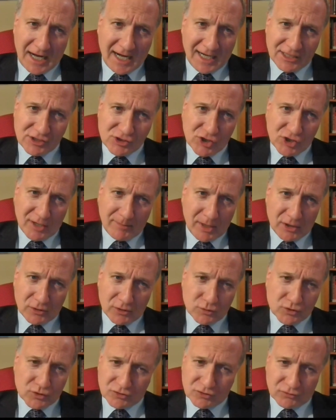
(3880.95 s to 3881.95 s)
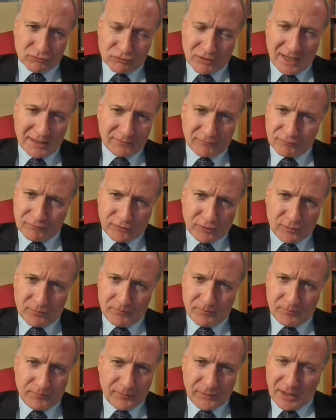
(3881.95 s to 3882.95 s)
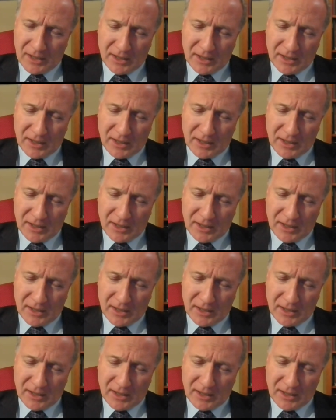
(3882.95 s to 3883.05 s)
HMOs run from